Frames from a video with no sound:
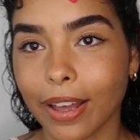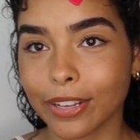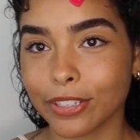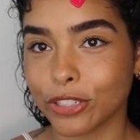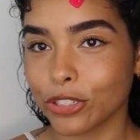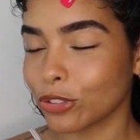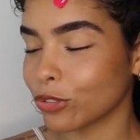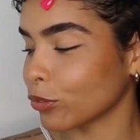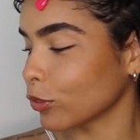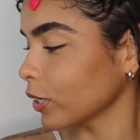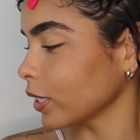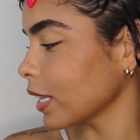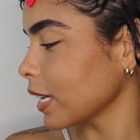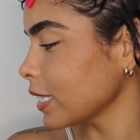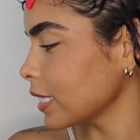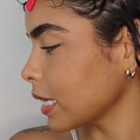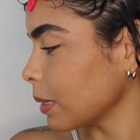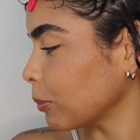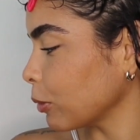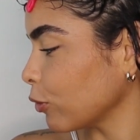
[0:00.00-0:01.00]
I just
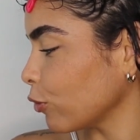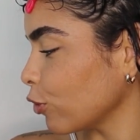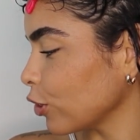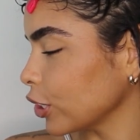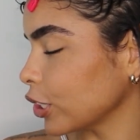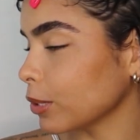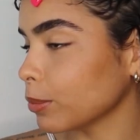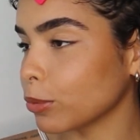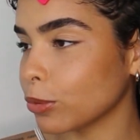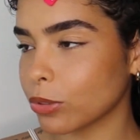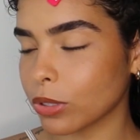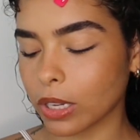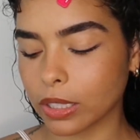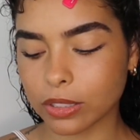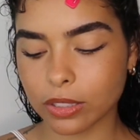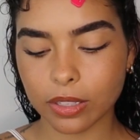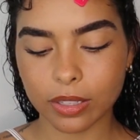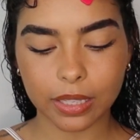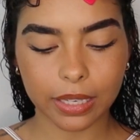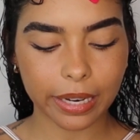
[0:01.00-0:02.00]
realized that before she moves
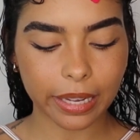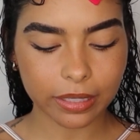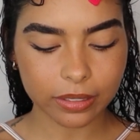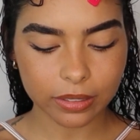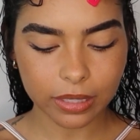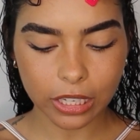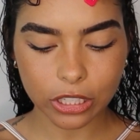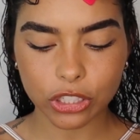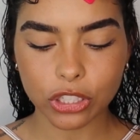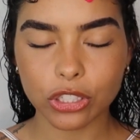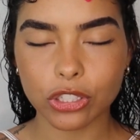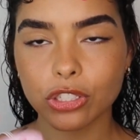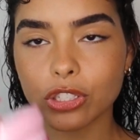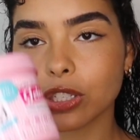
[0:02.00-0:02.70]
on to the next section,